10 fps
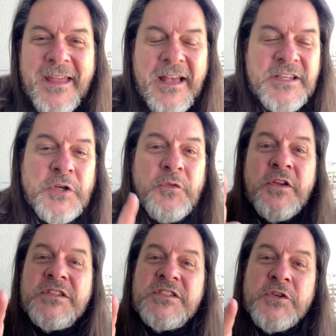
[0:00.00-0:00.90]
So
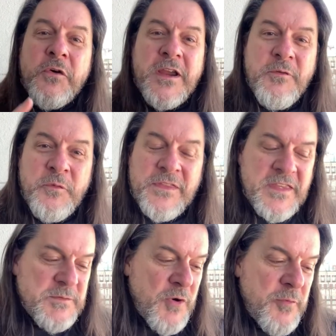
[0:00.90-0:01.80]
there's a story with
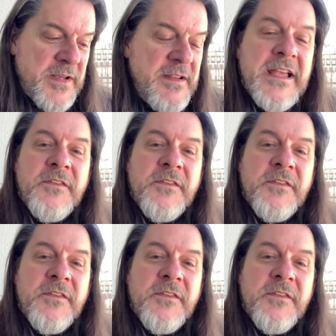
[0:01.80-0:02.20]
this bourbon.